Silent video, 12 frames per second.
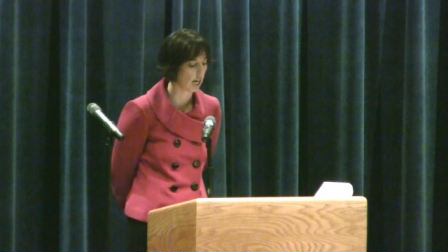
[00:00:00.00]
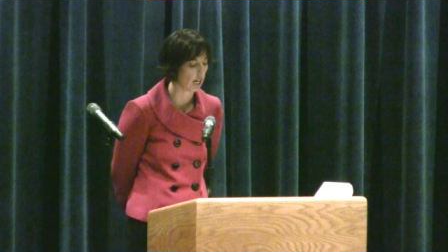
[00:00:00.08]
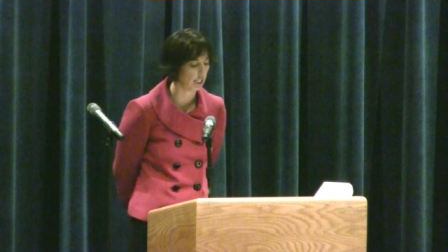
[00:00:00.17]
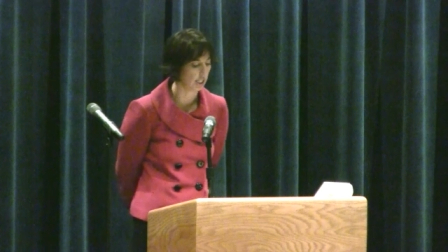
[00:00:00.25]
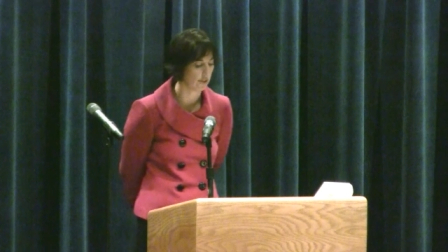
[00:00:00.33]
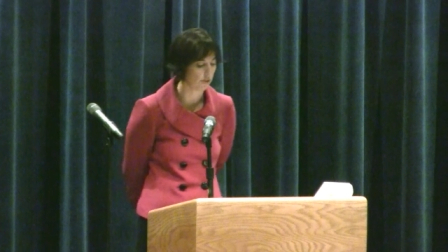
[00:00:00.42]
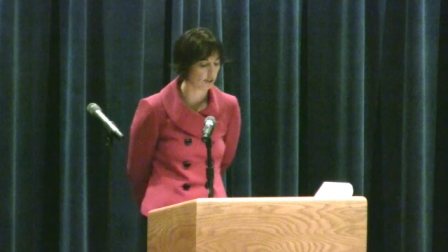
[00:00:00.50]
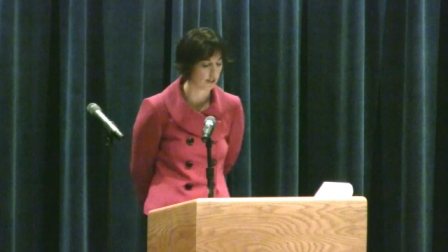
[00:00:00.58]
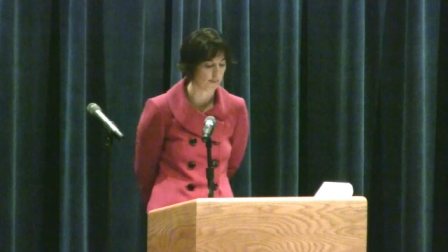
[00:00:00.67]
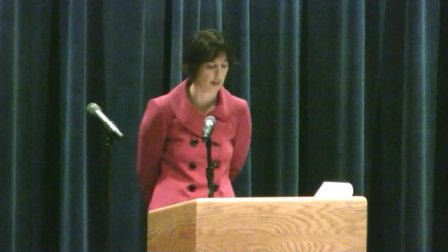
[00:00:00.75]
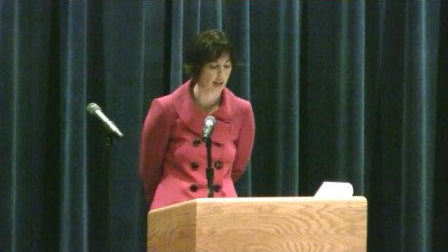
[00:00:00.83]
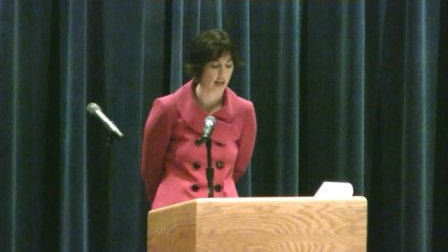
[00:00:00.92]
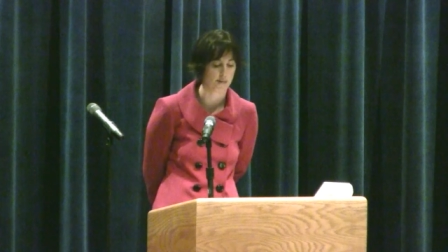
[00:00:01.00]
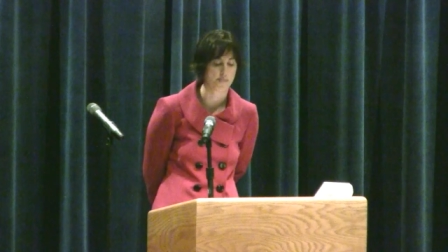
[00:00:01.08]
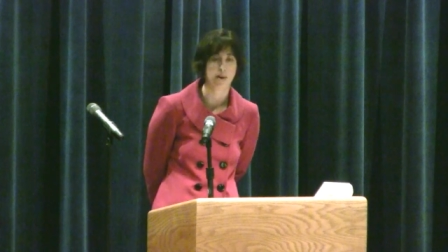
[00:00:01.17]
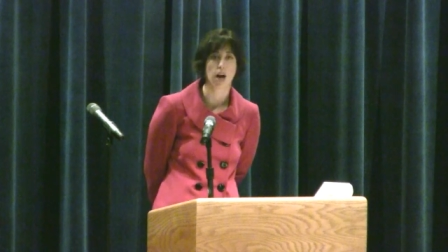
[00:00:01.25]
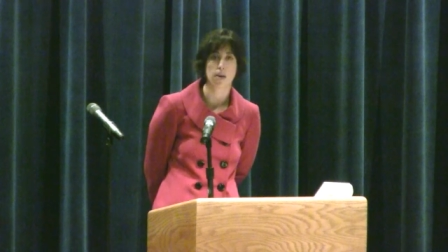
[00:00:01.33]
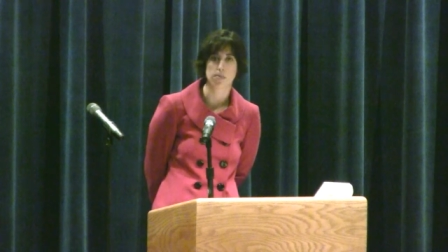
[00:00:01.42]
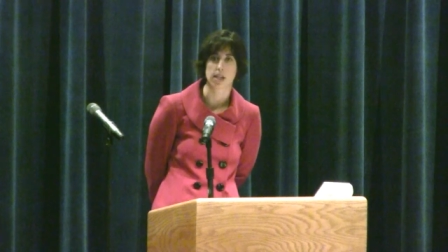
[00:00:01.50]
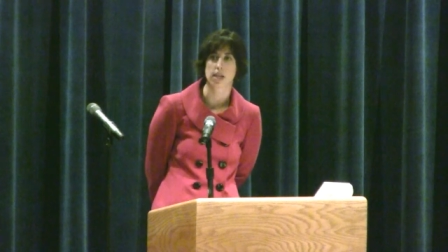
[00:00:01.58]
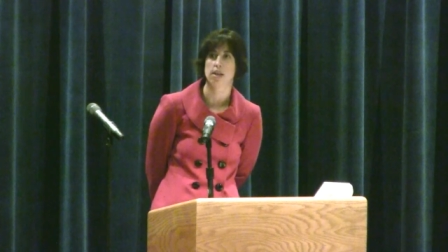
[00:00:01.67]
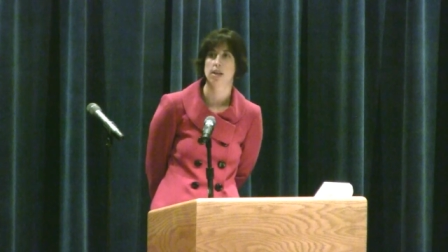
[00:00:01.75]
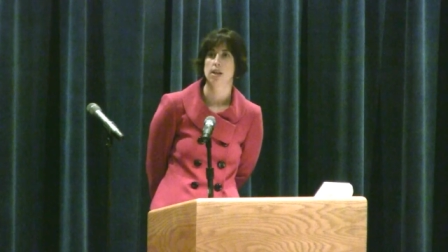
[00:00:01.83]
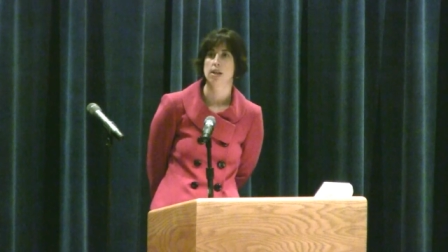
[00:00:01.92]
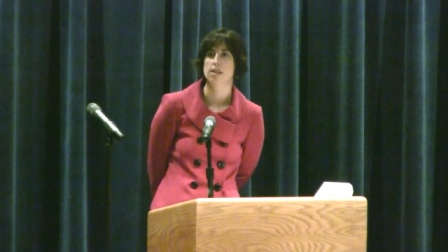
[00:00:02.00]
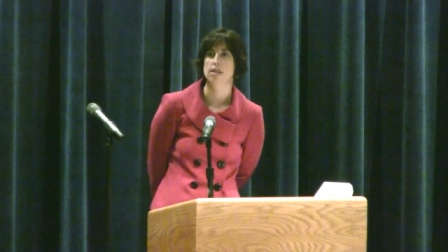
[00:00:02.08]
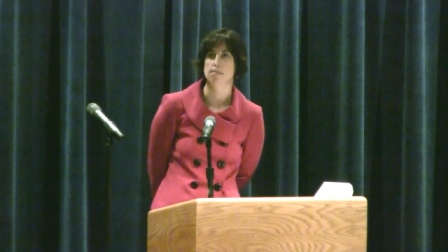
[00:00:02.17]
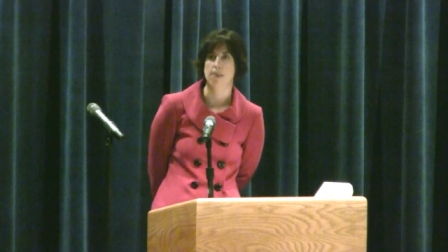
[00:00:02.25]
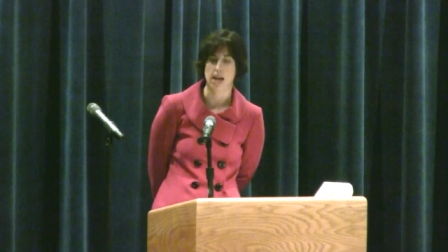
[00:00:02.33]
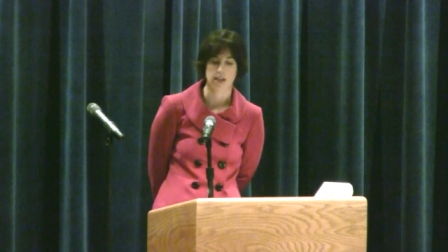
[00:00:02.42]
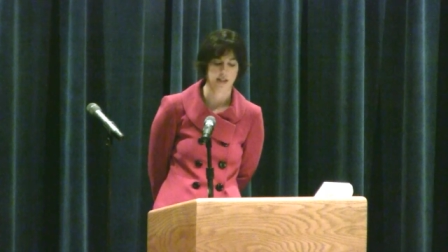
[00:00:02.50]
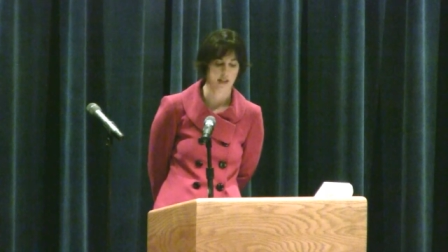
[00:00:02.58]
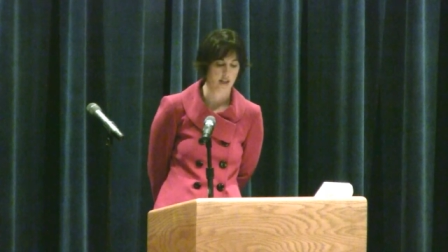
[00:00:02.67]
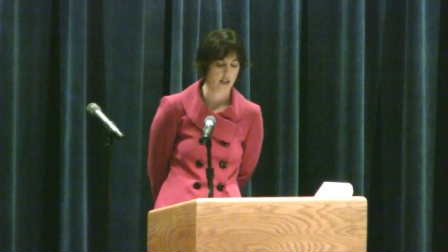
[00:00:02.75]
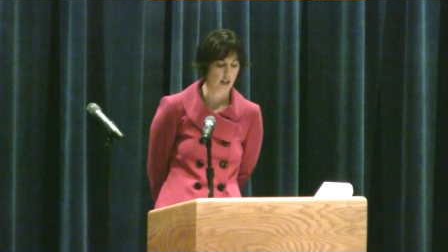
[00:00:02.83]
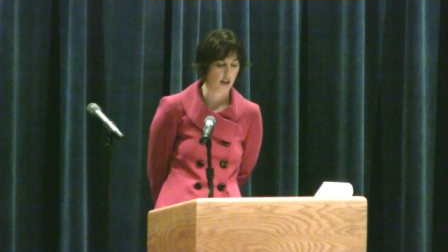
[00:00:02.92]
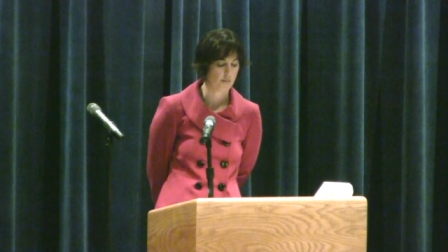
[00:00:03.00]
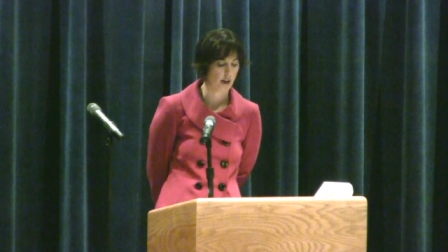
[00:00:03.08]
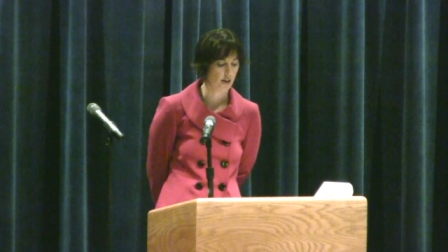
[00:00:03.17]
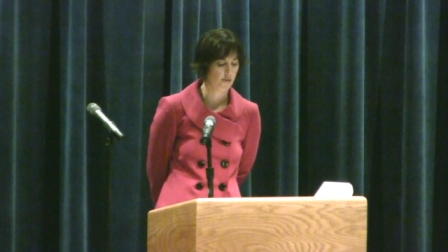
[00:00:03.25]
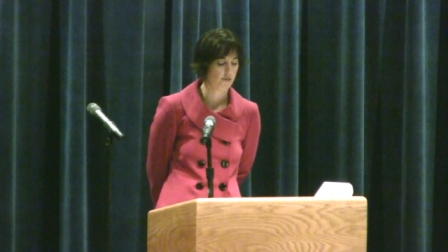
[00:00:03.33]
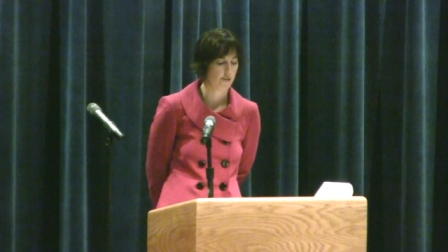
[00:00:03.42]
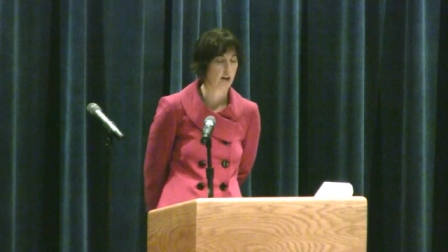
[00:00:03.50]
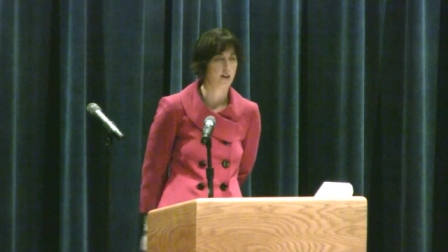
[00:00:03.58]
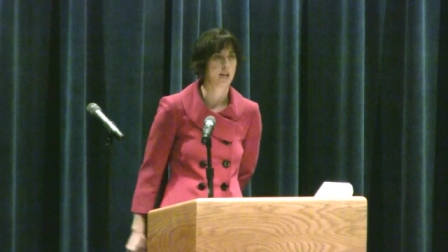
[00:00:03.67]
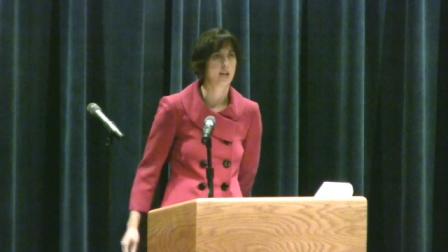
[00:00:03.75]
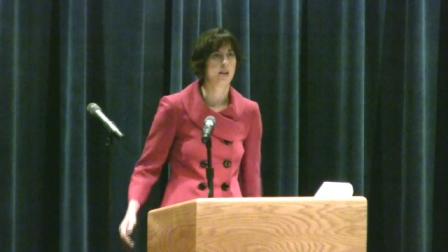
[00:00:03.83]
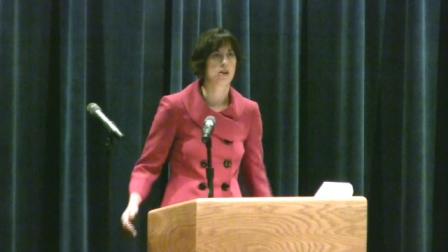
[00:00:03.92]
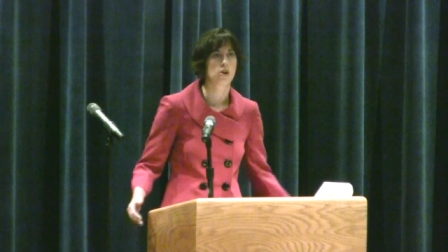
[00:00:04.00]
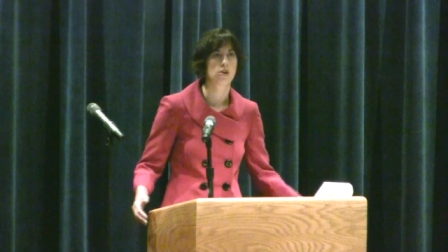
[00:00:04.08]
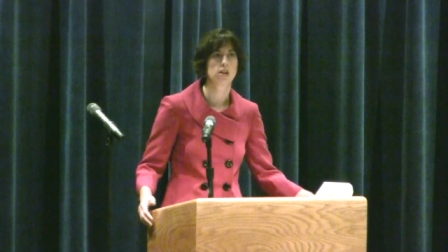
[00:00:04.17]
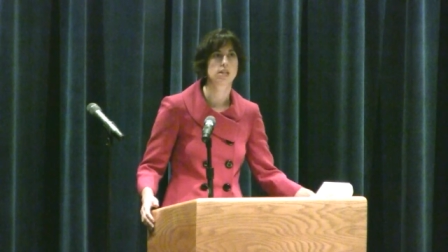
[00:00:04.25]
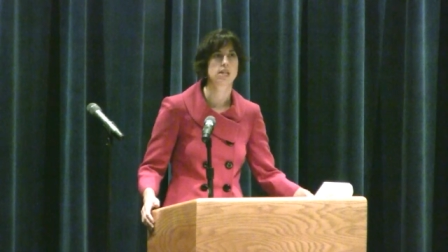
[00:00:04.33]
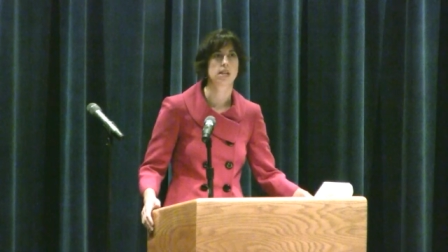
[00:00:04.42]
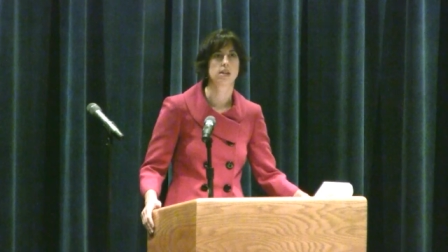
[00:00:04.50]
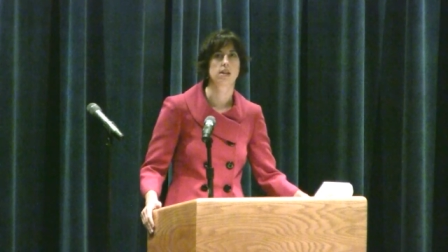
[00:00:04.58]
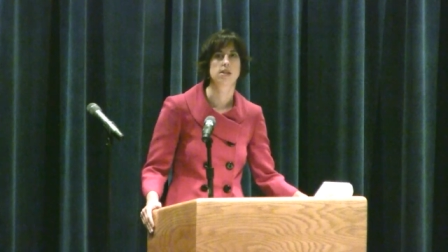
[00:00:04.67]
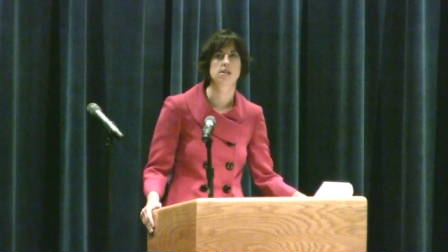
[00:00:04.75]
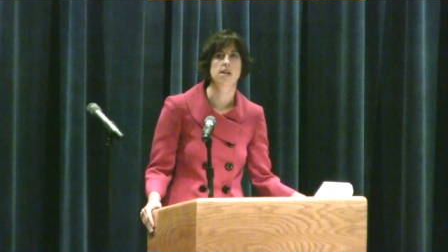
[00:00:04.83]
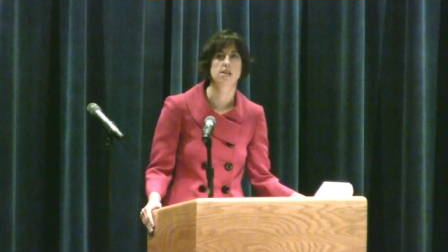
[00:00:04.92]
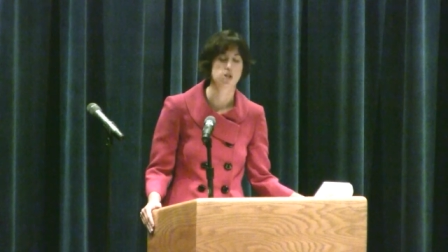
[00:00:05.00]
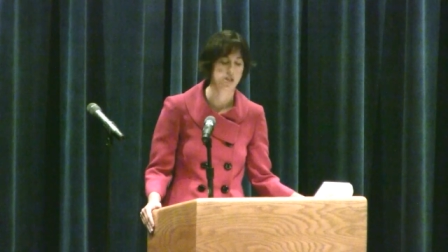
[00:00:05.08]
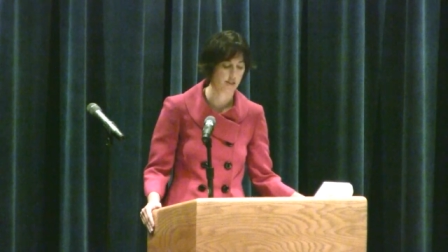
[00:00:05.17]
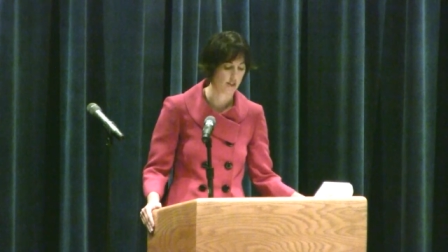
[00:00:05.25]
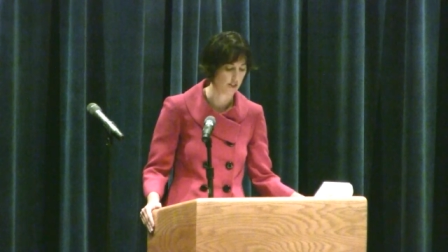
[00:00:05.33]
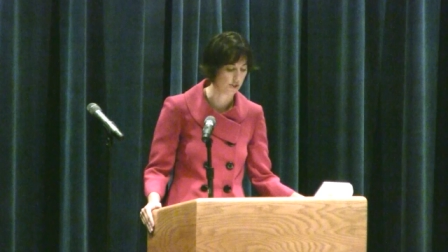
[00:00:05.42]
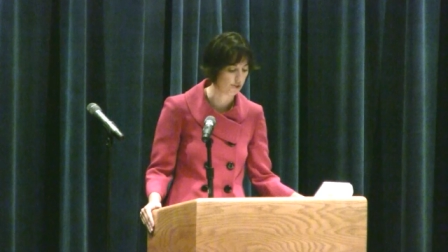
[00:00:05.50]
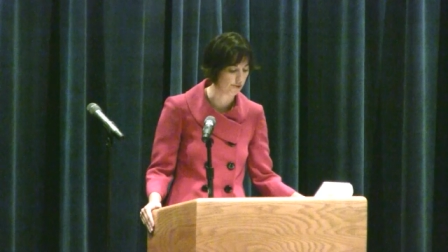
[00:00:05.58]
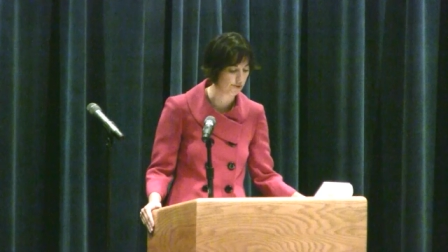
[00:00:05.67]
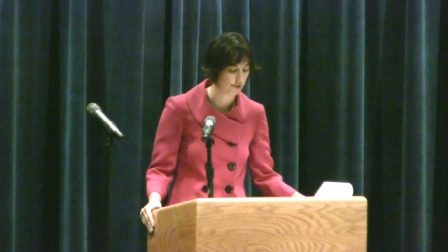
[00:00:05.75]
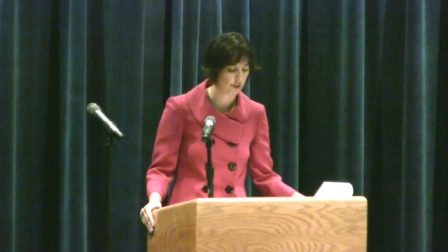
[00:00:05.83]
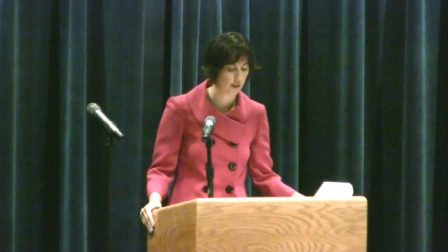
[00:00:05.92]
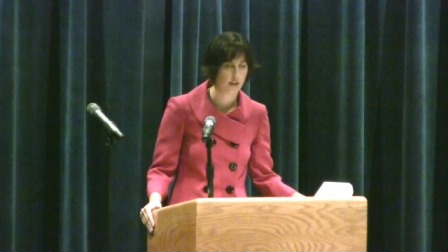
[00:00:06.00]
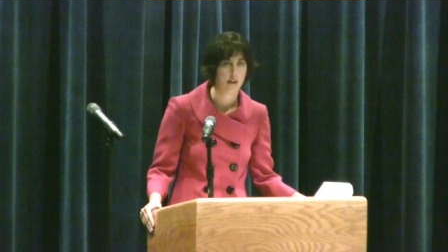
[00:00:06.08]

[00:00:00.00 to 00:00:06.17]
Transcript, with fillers: high-level debate and public debate about very current and contentious issues.